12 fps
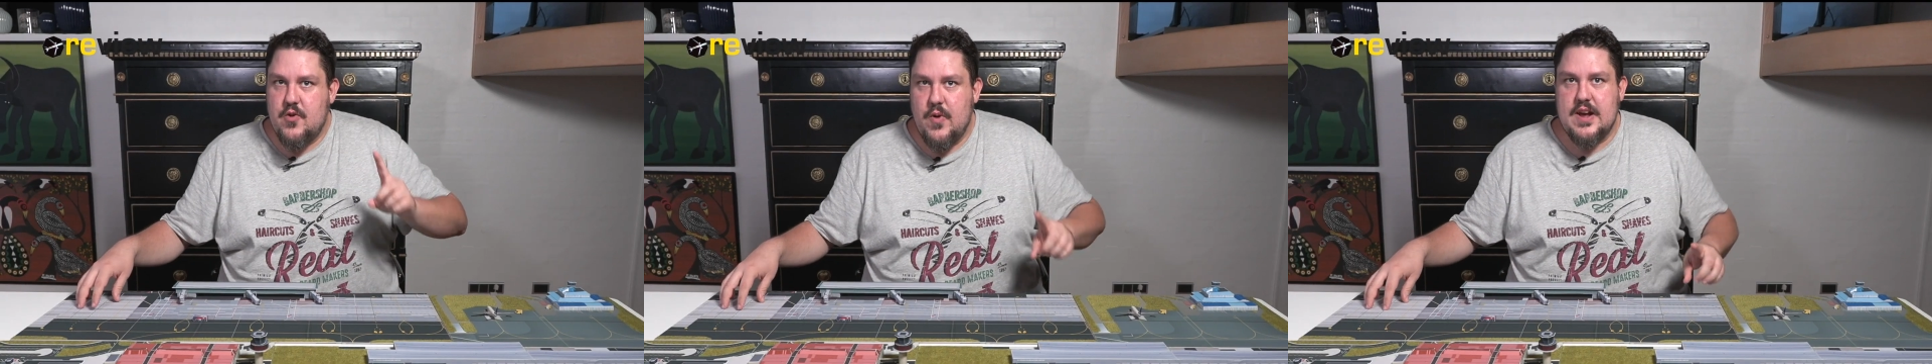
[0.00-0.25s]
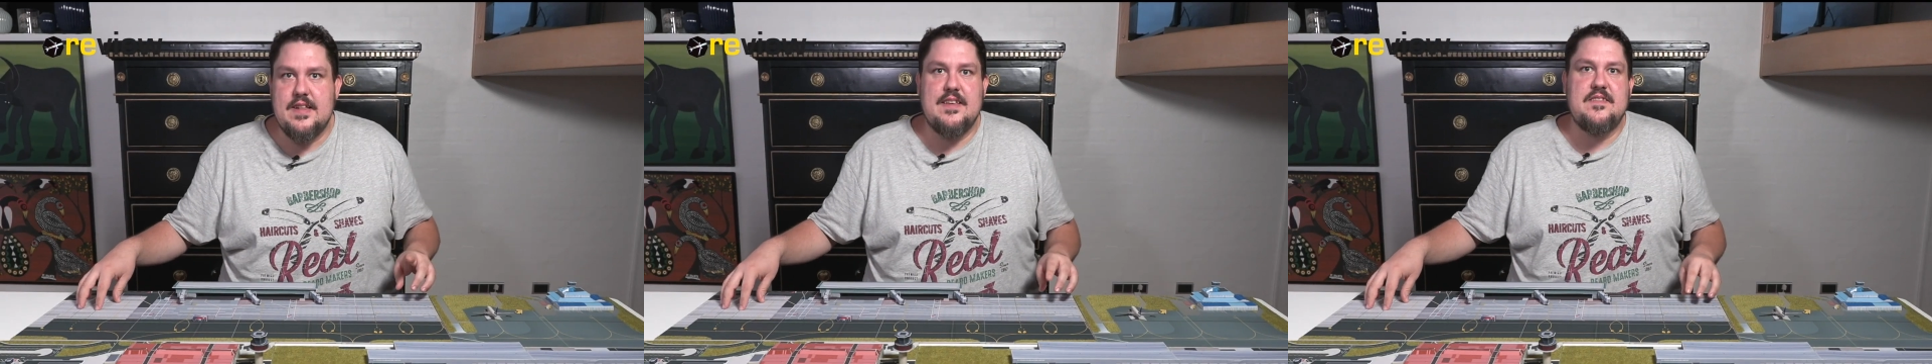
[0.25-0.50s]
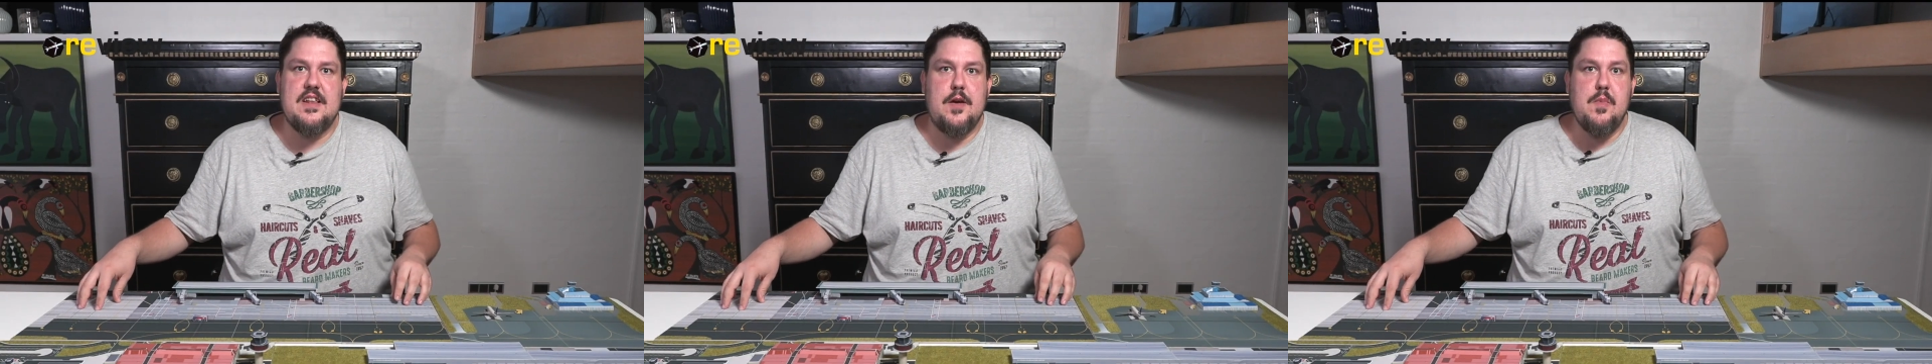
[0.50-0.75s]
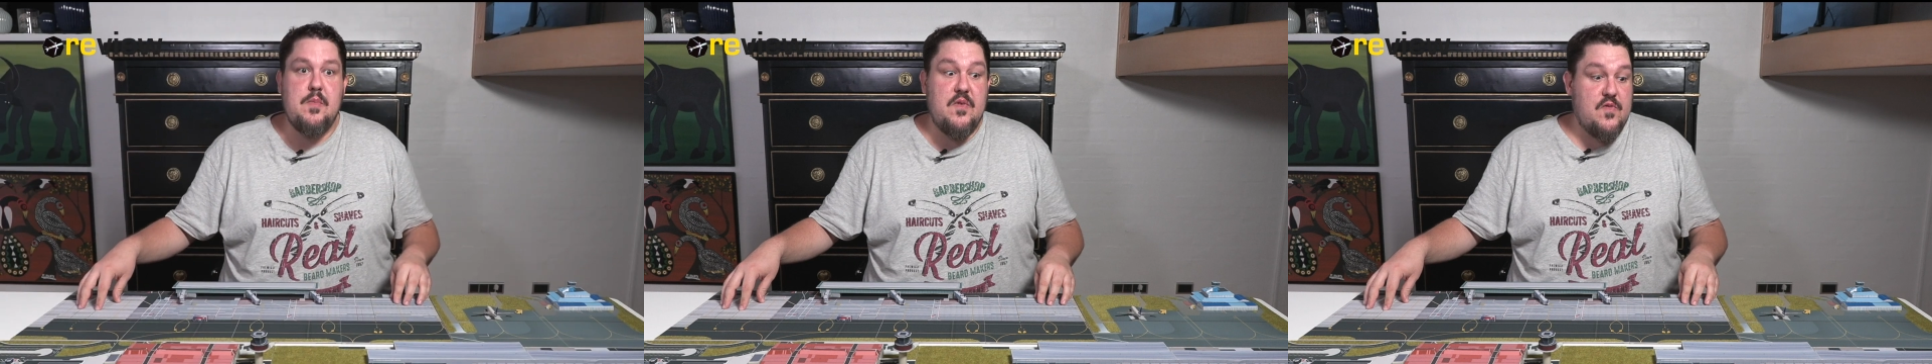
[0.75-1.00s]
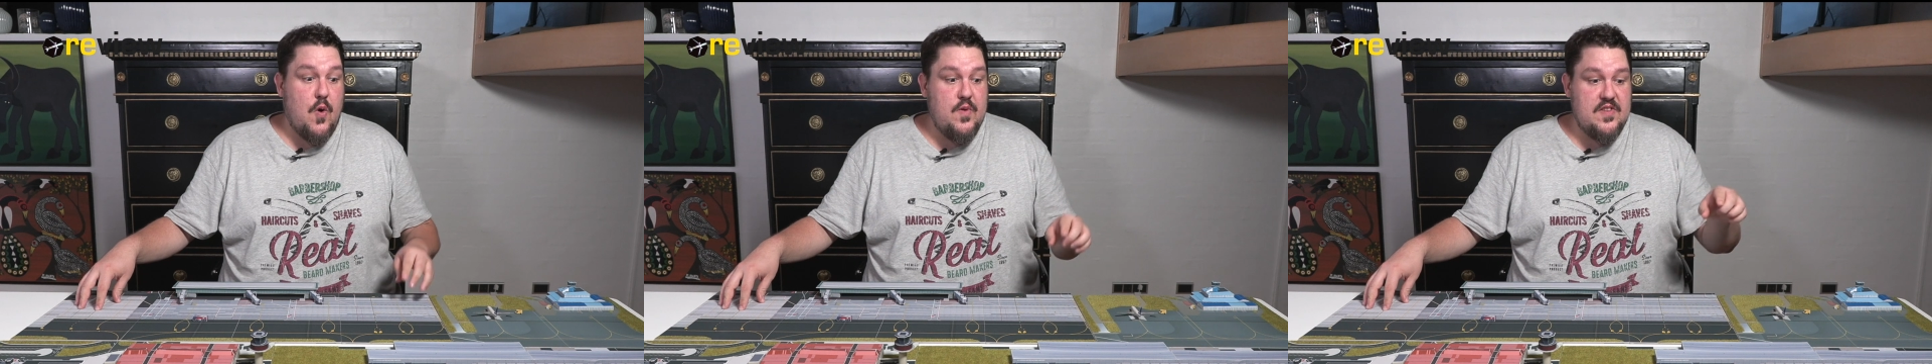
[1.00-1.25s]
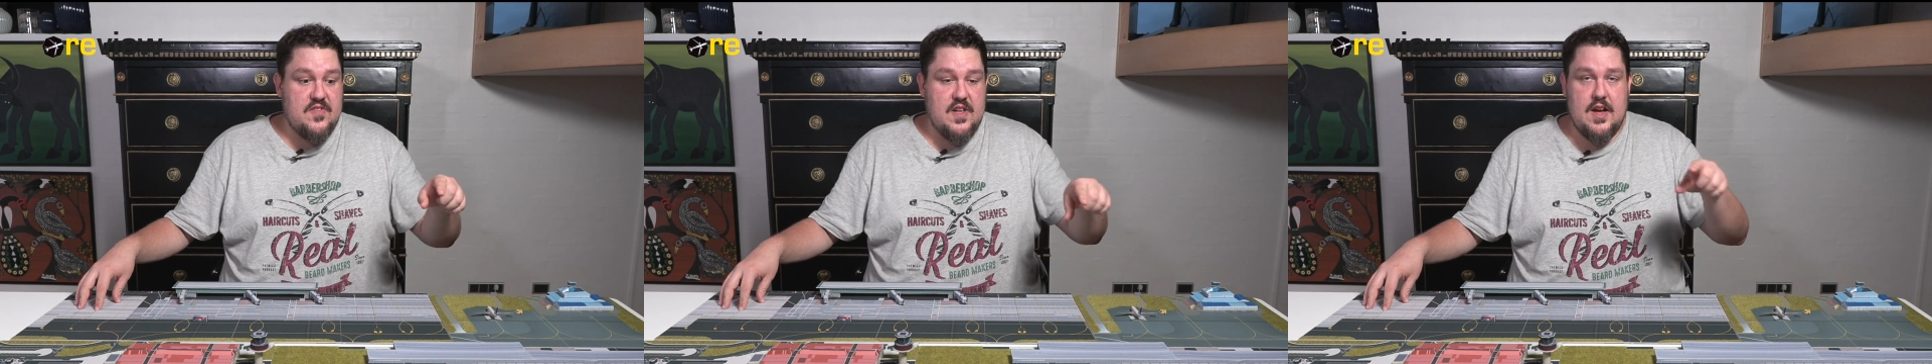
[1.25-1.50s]
quick disclaimer before
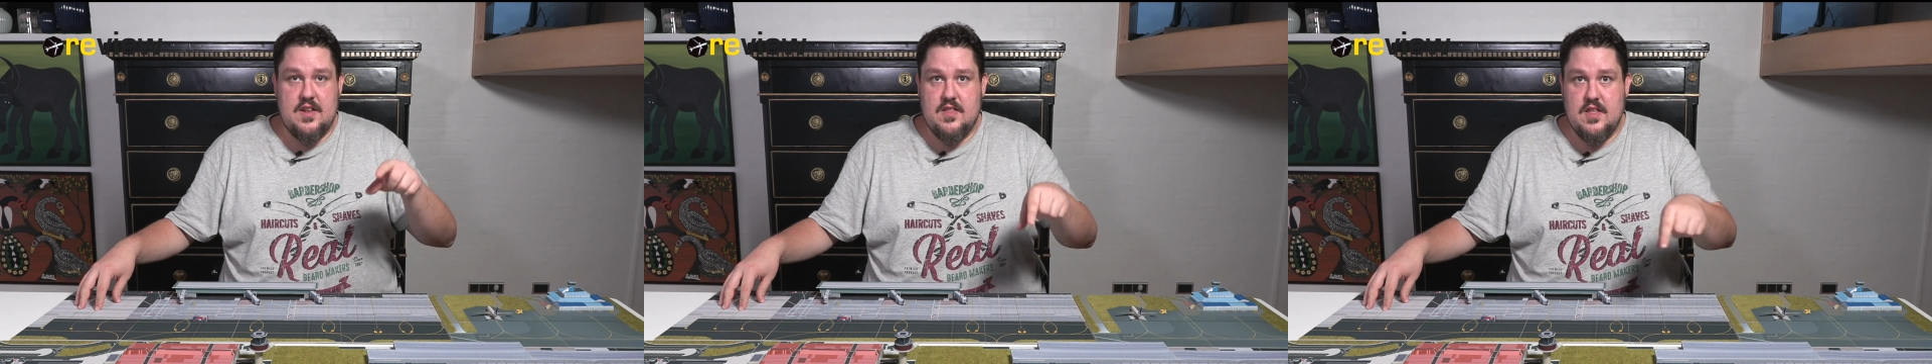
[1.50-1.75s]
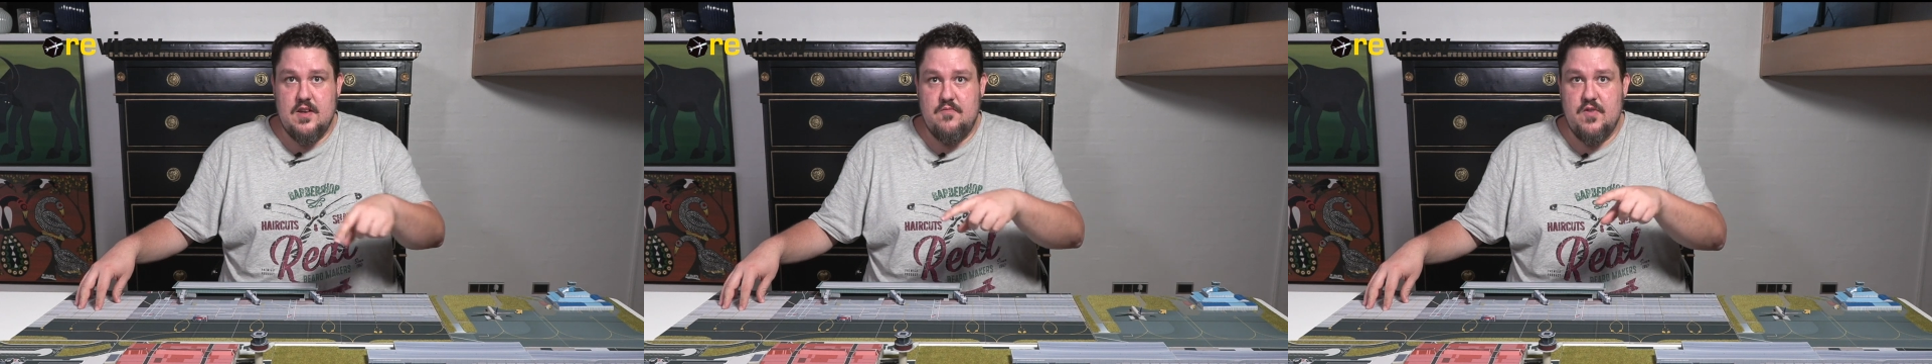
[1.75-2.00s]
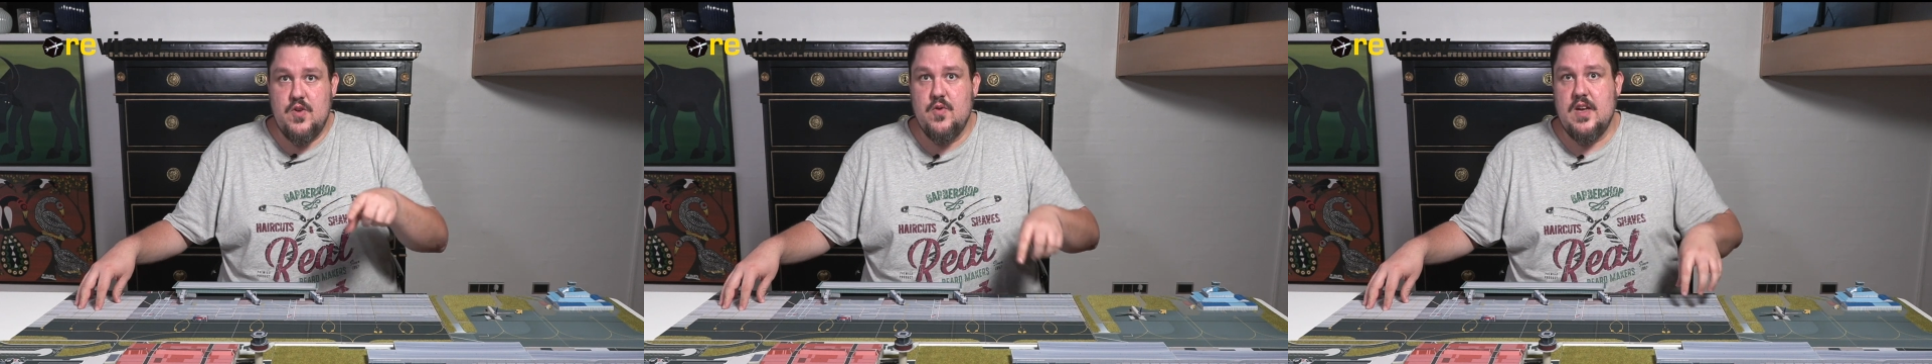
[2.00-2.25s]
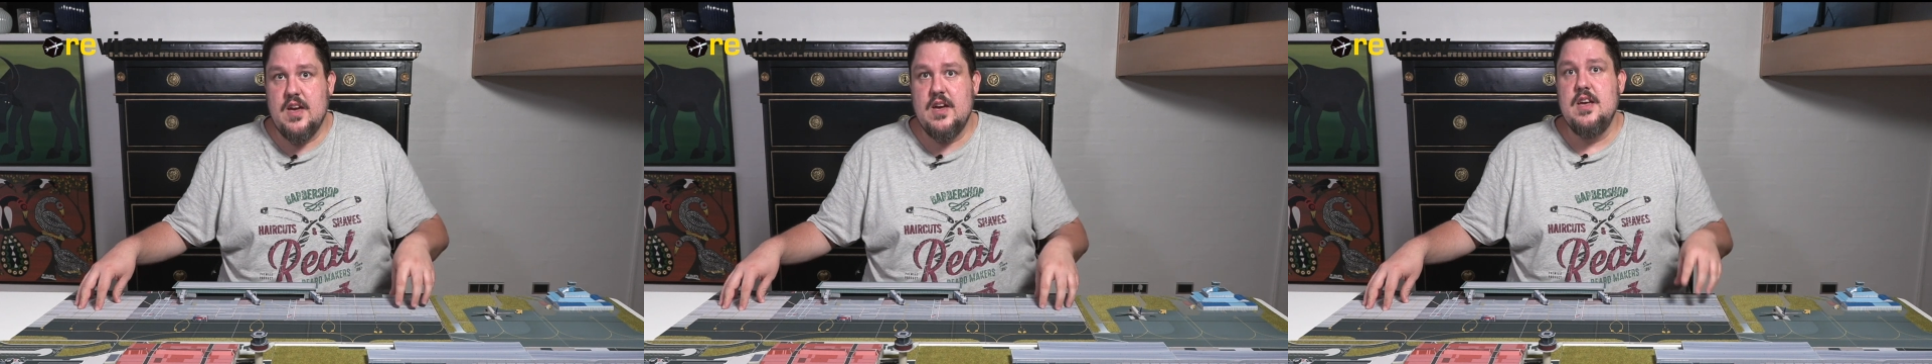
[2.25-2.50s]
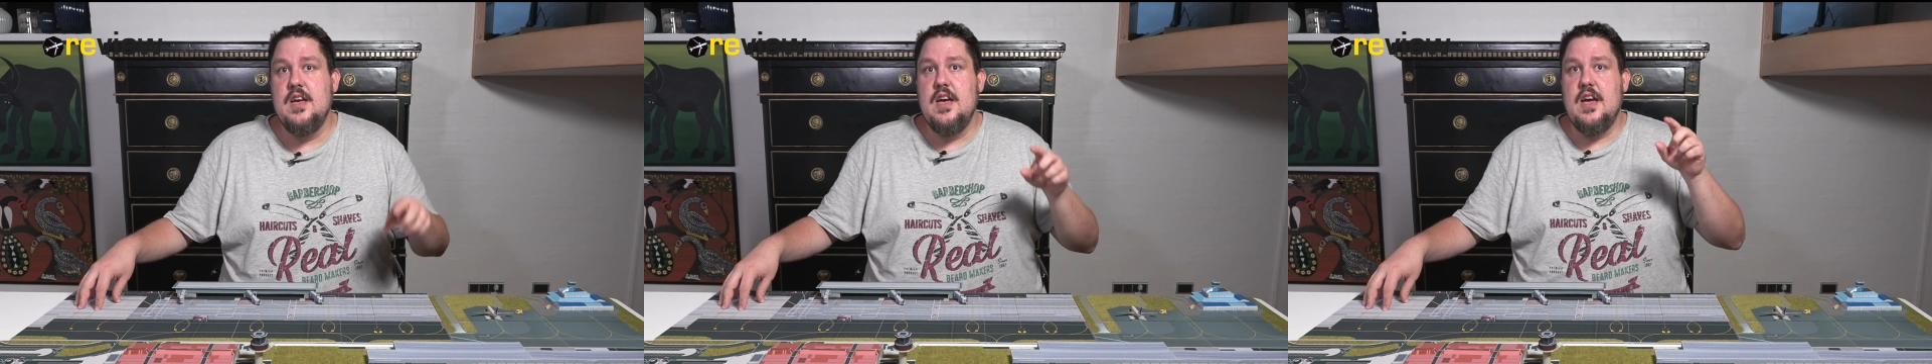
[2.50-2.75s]
we start the review here.